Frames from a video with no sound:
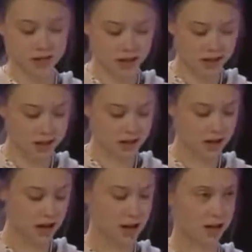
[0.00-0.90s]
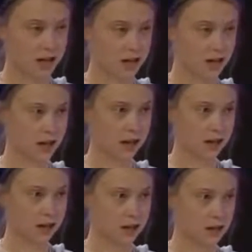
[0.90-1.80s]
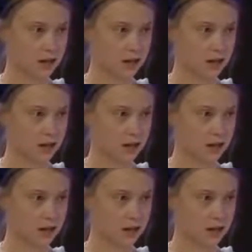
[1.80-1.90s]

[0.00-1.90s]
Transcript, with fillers: exist today at scale